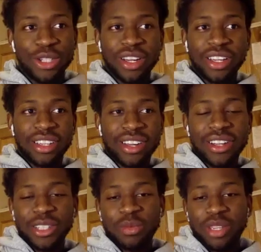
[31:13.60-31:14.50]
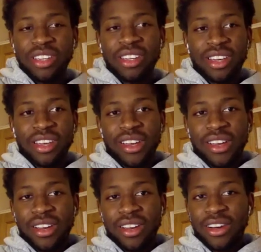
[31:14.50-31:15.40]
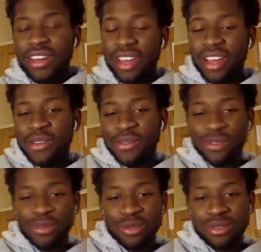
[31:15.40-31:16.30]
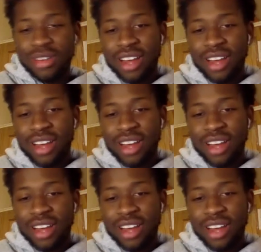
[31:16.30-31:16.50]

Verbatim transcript: enjoy. It can't just be, oh yeah, I do football.